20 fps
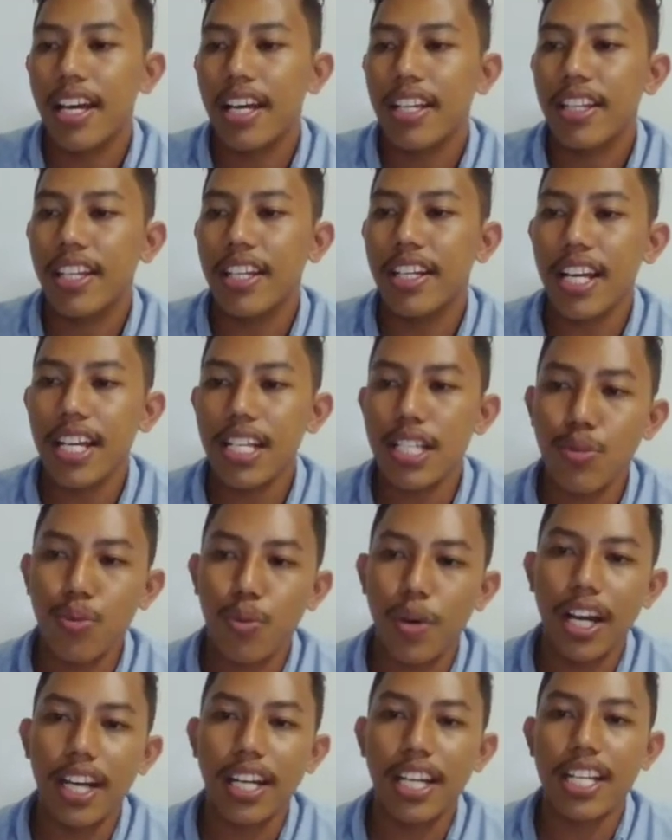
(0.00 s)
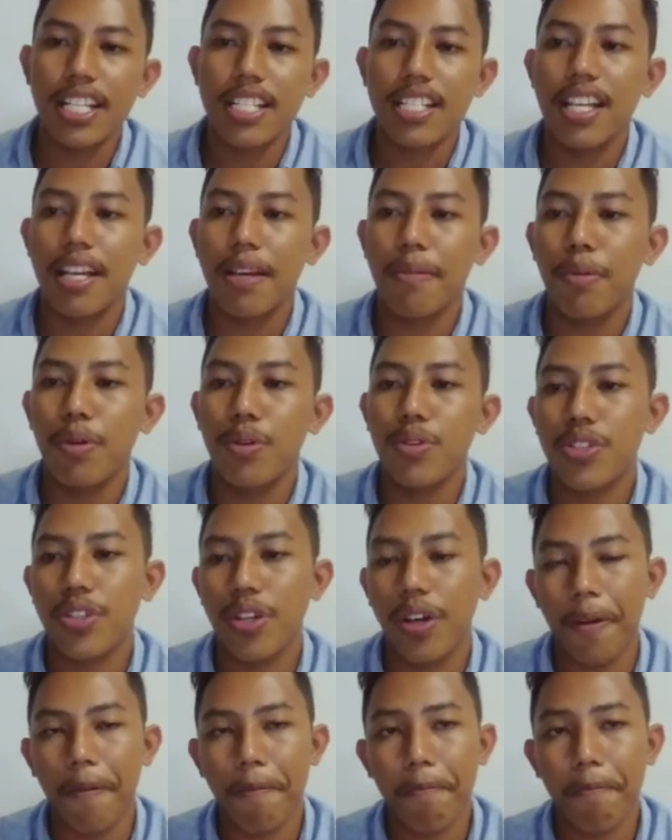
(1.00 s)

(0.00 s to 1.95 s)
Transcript: The next one is the emotion.